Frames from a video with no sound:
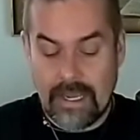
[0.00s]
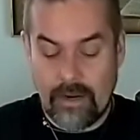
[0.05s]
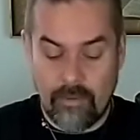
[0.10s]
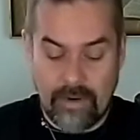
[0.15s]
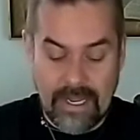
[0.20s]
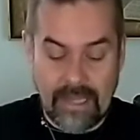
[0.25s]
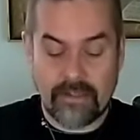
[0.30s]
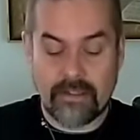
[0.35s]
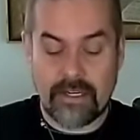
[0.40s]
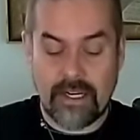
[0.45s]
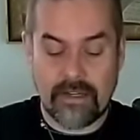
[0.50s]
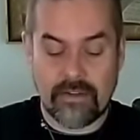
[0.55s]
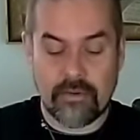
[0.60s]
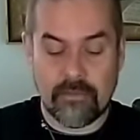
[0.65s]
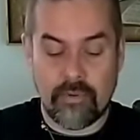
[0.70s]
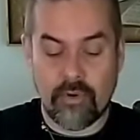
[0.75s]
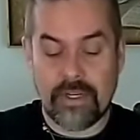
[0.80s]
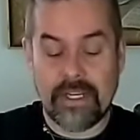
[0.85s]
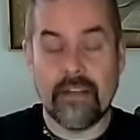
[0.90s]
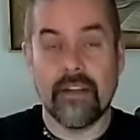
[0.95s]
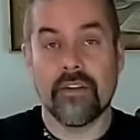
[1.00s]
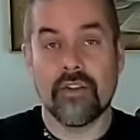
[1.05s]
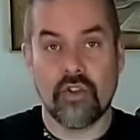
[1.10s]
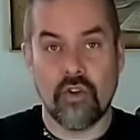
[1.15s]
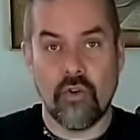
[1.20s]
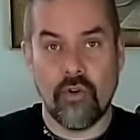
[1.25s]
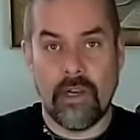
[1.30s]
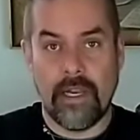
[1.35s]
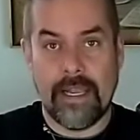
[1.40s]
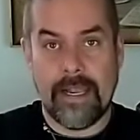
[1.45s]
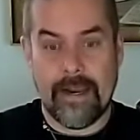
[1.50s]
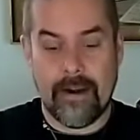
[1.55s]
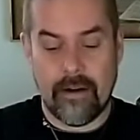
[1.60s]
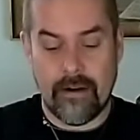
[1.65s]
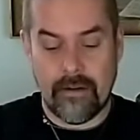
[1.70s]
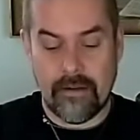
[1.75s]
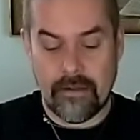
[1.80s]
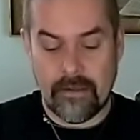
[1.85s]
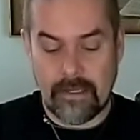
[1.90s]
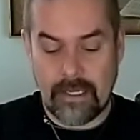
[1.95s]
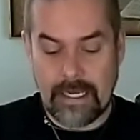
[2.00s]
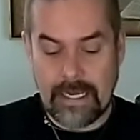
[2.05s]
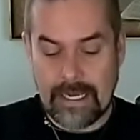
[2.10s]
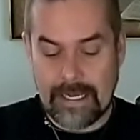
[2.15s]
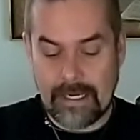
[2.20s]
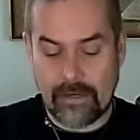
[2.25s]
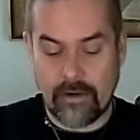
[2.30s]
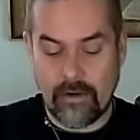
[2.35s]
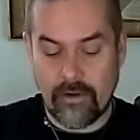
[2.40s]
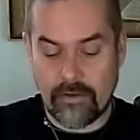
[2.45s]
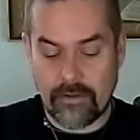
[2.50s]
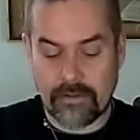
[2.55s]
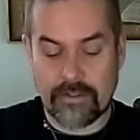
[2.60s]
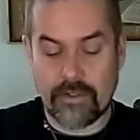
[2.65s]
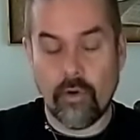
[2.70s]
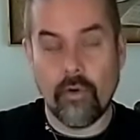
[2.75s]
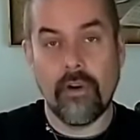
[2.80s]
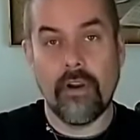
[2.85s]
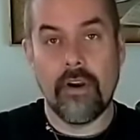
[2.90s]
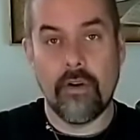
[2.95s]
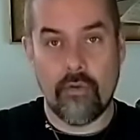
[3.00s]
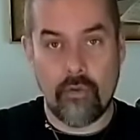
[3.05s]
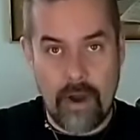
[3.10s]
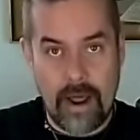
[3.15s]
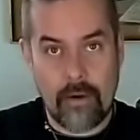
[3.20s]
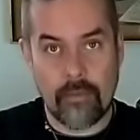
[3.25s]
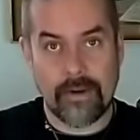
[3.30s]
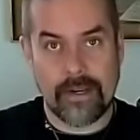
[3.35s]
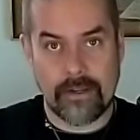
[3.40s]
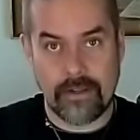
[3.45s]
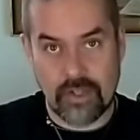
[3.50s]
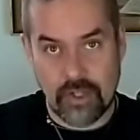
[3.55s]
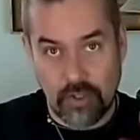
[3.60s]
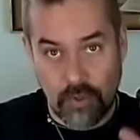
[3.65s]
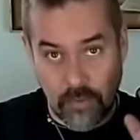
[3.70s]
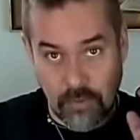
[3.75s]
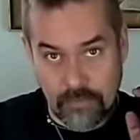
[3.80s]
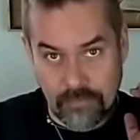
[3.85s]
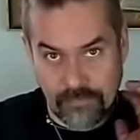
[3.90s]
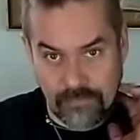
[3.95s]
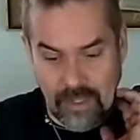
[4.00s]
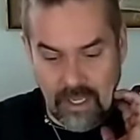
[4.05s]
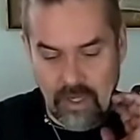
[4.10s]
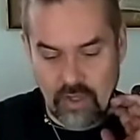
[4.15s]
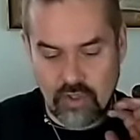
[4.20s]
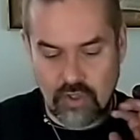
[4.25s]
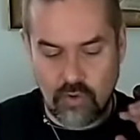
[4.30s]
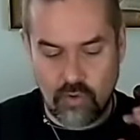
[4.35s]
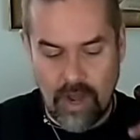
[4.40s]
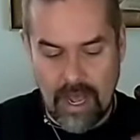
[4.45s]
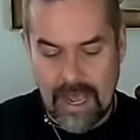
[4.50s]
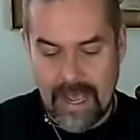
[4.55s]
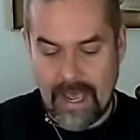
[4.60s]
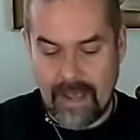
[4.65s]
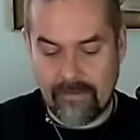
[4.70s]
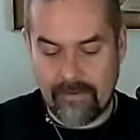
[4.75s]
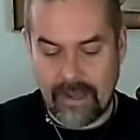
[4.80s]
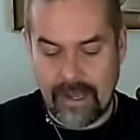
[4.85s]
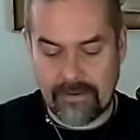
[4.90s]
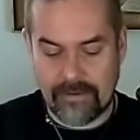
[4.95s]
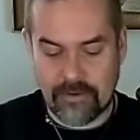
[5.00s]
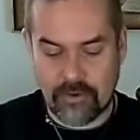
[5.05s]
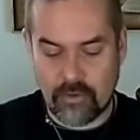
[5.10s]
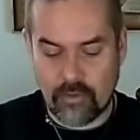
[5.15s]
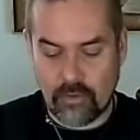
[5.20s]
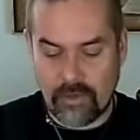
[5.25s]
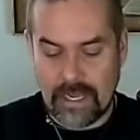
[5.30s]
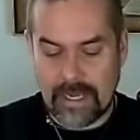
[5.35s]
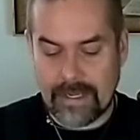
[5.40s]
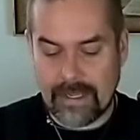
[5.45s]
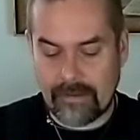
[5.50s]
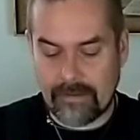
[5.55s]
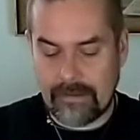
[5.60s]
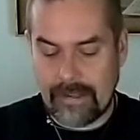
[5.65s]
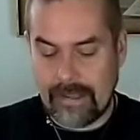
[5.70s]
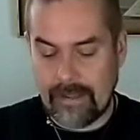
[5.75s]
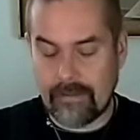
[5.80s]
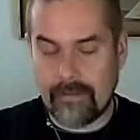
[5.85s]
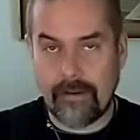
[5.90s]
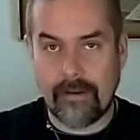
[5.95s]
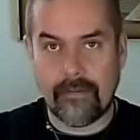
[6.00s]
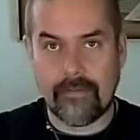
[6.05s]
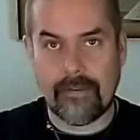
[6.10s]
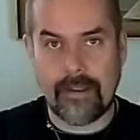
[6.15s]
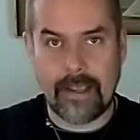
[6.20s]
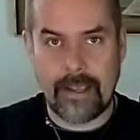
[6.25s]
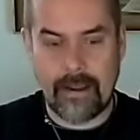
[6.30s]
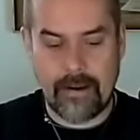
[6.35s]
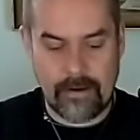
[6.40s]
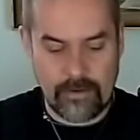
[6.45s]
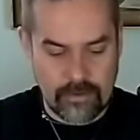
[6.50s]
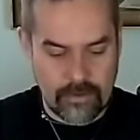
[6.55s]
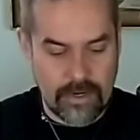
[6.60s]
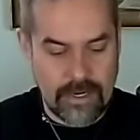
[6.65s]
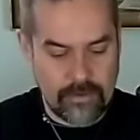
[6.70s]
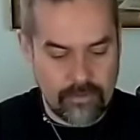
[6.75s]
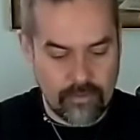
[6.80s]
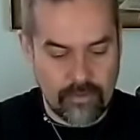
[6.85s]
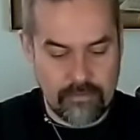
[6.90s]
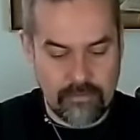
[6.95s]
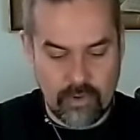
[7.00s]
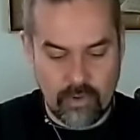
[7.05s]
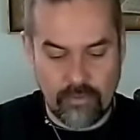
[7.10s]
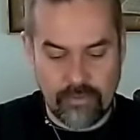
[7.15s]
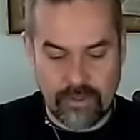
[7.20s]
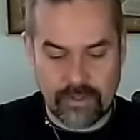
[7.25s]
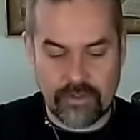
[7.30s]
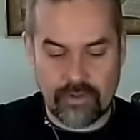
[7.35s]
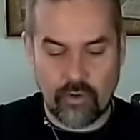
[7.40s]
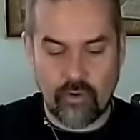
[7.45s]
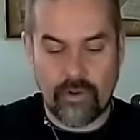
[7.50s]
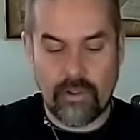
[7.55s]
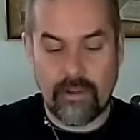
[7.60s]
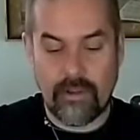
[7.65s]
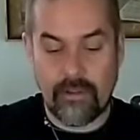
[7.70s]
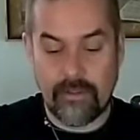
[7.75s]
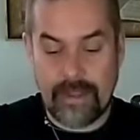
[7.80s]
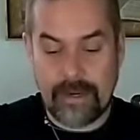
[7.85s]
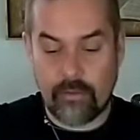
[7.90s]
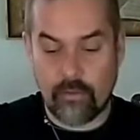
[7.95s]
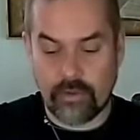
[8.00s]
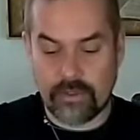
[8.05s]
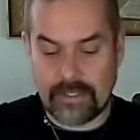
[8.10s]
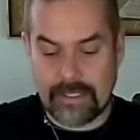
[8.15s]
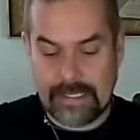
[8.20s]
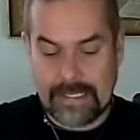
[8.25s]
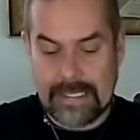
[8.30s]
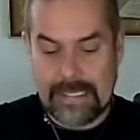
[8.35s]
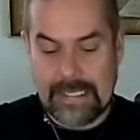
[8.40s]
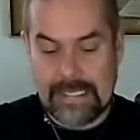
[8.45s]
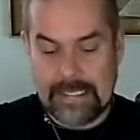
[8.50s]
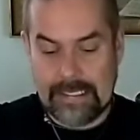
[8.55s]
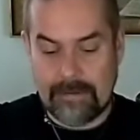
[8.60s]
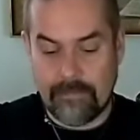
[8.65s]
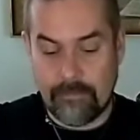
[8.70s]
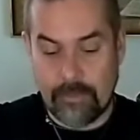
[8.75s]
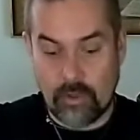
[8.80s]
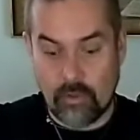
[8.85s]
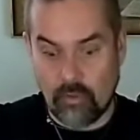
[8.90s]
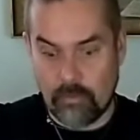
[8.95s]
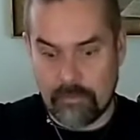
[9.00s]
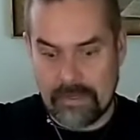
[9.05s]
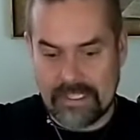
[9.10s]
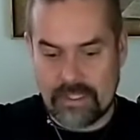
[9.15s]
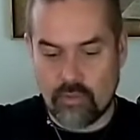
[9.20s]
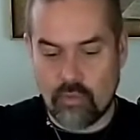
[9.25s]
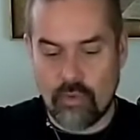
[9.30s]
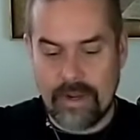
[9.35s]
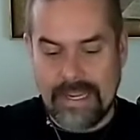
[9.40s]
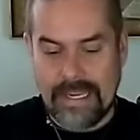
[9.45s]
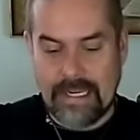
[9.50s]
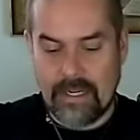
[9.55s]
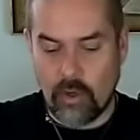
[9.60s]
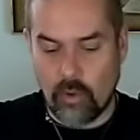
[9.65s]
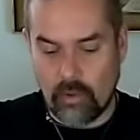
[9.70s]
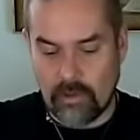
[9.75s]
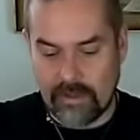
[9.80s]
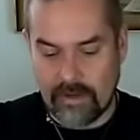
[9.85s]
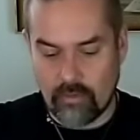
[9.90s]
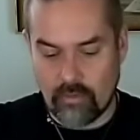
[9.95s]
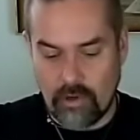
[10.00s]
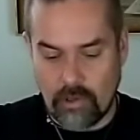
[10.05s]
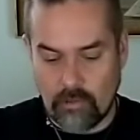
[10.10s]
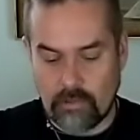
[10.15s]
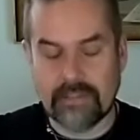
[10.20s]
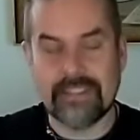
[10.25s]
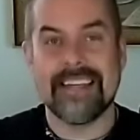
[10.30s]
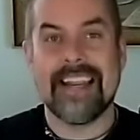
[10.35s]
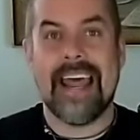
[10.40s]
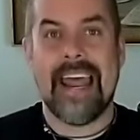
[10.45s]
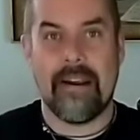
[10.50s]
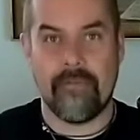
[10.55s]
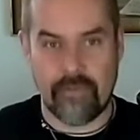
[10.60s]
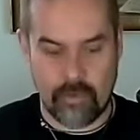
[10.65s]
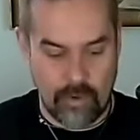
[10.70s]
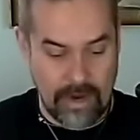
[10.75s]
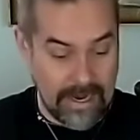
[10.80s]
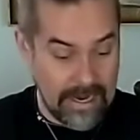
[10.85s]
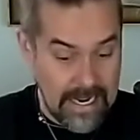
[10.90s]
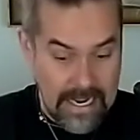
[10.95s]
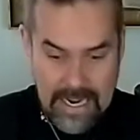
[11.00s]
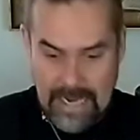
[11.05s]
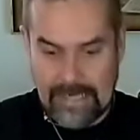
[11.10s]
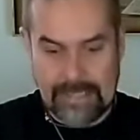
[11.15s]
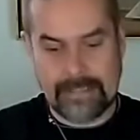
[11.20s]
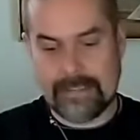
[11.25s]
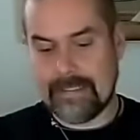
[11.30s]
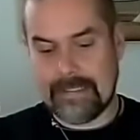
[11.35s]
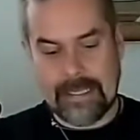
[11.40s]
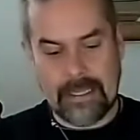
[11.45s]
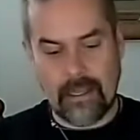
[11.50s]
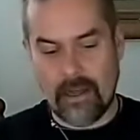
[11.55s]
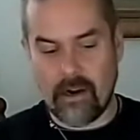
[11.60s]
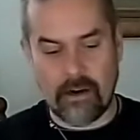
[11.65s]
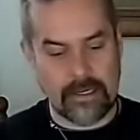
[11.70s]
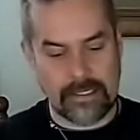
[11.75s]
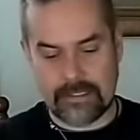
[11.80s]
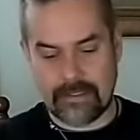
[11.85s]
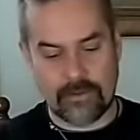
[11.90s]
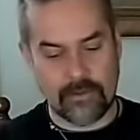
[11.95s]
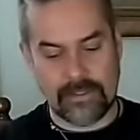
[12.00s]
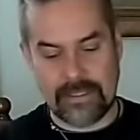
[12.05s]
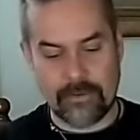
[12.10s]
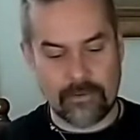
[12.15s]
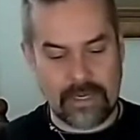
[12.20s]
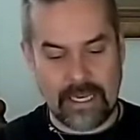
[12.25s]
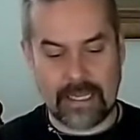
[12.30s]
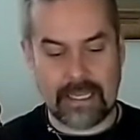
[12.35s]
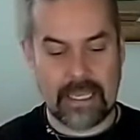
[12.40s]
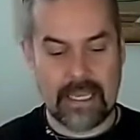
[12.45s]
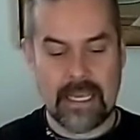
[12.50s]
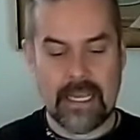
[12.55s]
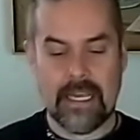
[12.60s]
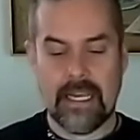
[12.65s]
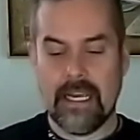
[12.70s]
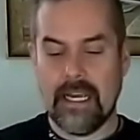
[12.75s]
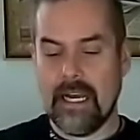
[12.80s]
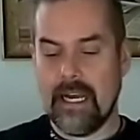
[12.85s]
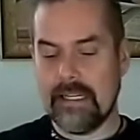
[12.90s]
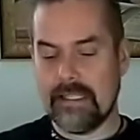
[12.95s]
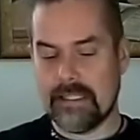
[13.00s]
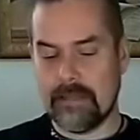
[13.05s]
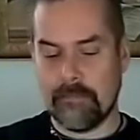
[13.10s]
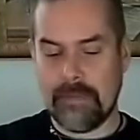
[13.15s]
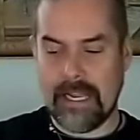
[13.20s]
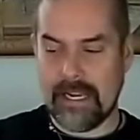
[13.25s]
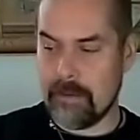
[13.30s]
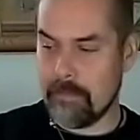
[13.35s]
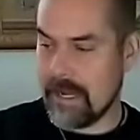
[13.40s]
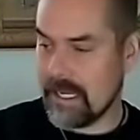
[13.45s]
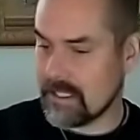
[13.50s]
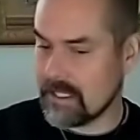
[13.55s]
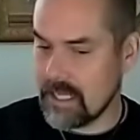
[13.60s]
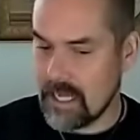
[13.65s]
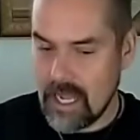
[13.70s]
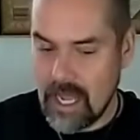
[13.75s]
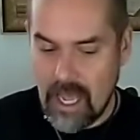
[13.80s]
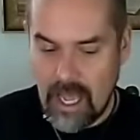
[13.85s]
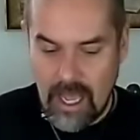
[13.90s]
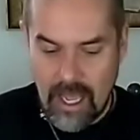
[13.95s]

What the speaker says: and when I try to put in soil here, I get a lot of soil around it too. So I have had to do like a Tetris here and try to remove the soil that was in, between all the rolls and everywhere. And it still are. It still look like it's a bloody mess.